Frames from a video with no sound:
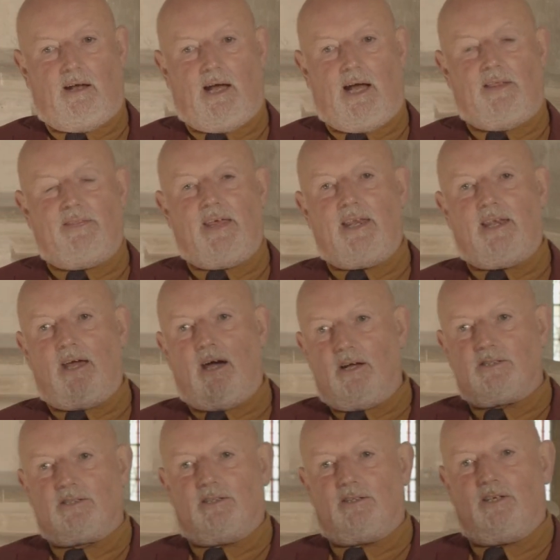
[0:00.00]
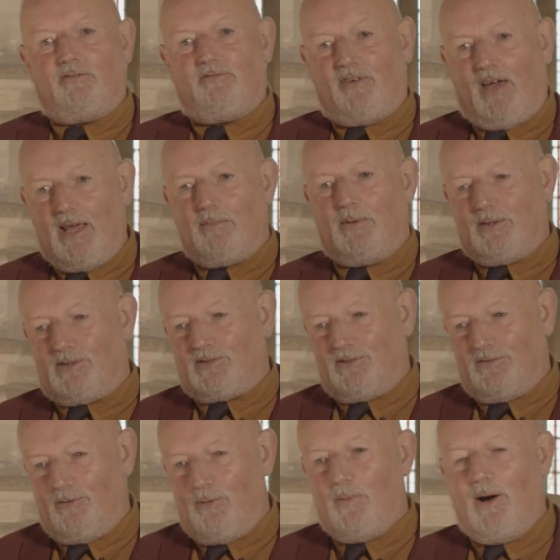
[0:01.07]
and then uttered the famous
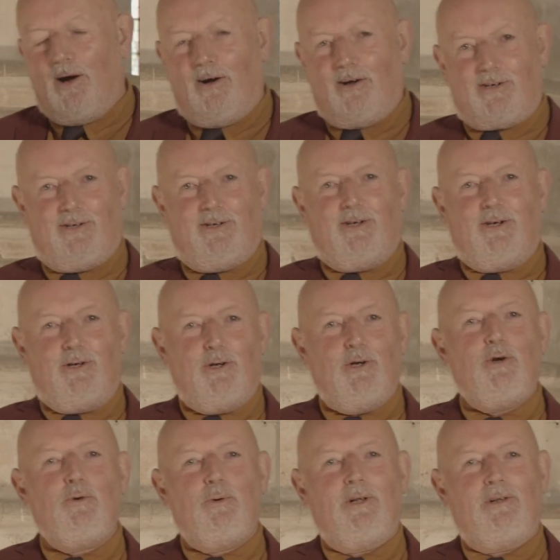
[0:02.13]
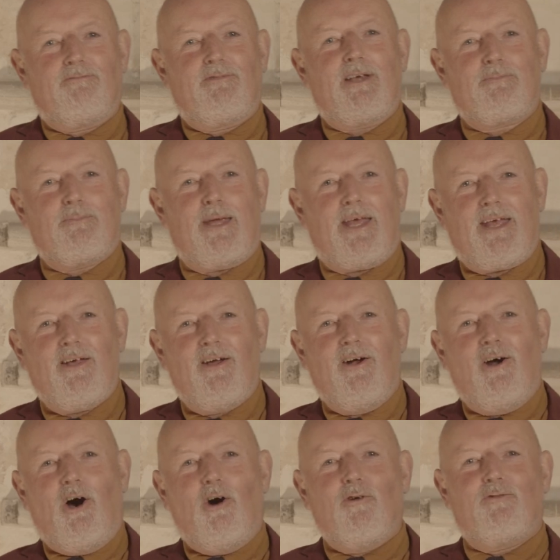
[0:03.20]
remark, "Who will rid me
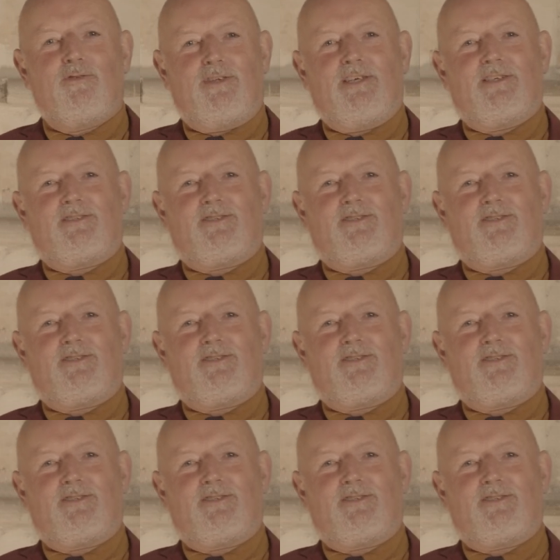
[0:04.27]
of this